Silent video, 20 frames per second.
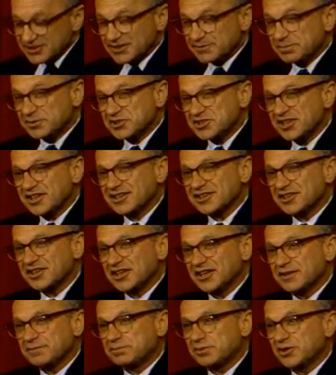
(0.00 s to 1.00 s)
a particularly
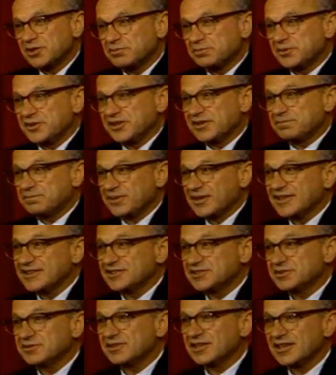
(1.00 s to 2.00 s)
appropriate place
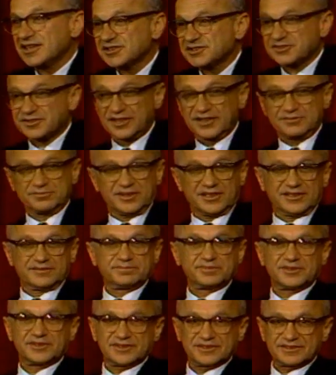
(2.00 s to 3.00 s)
to illustrate my
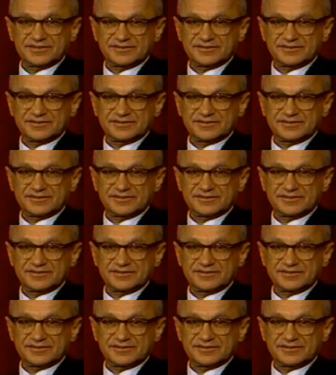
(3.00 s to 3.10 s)
point,